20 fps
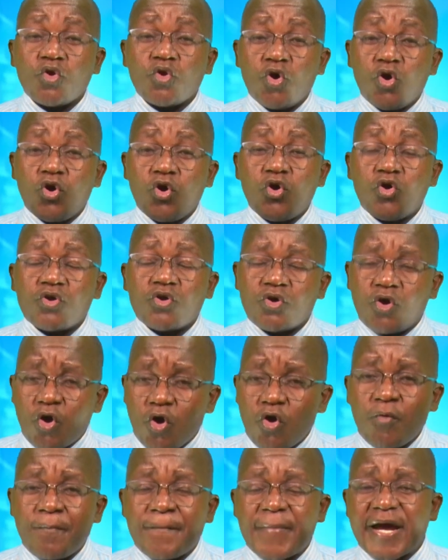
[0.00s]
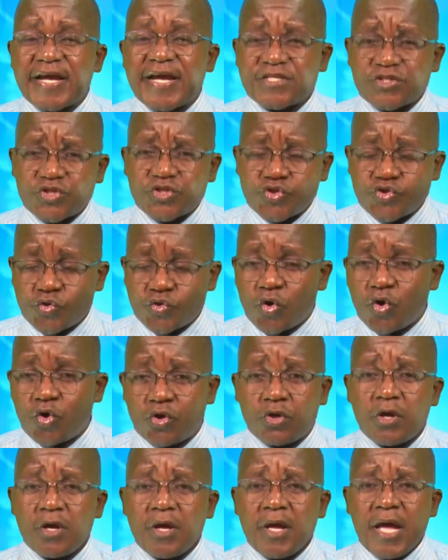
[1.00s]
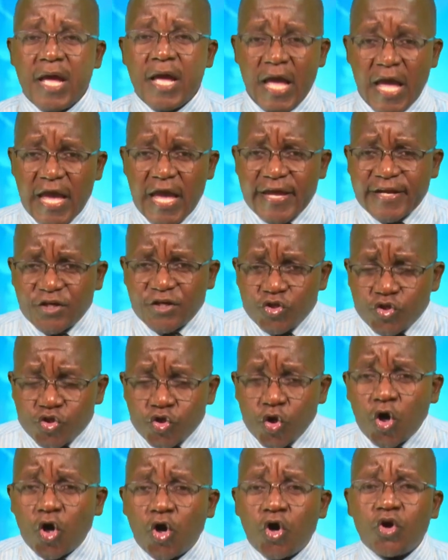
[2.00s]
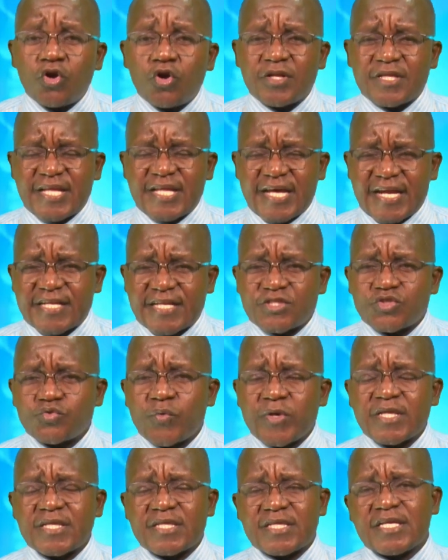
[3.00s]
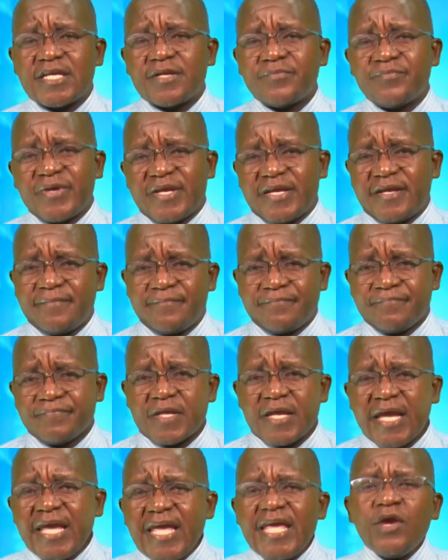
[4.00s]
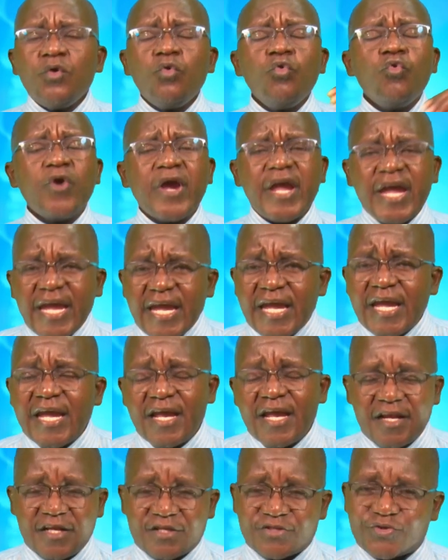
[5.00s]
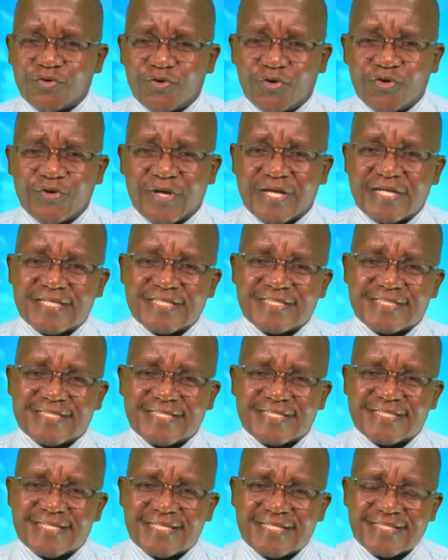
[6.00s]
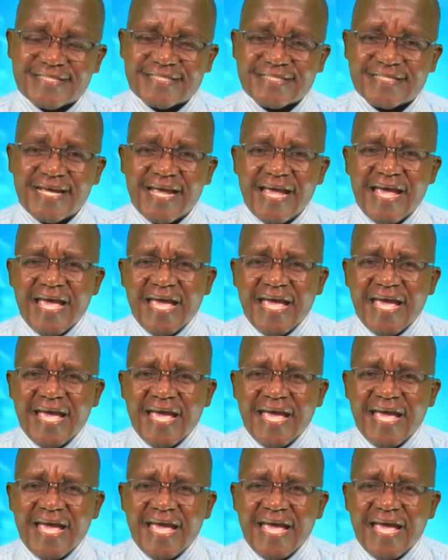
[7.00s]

Lord, O my soul, and all that is within me." He who heals all your diseases.